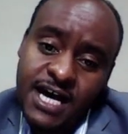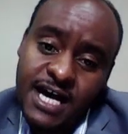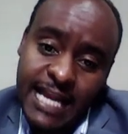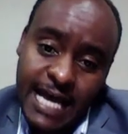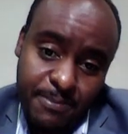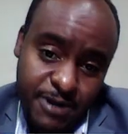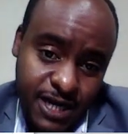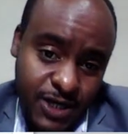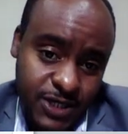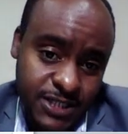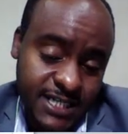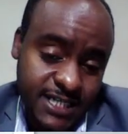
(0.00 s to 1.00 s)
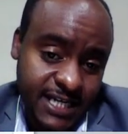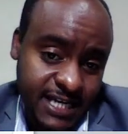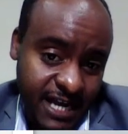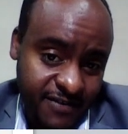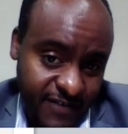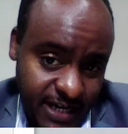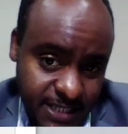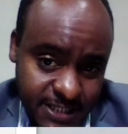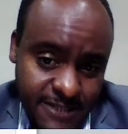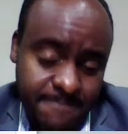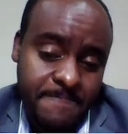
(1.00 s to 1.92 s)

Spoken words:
library content and advanced.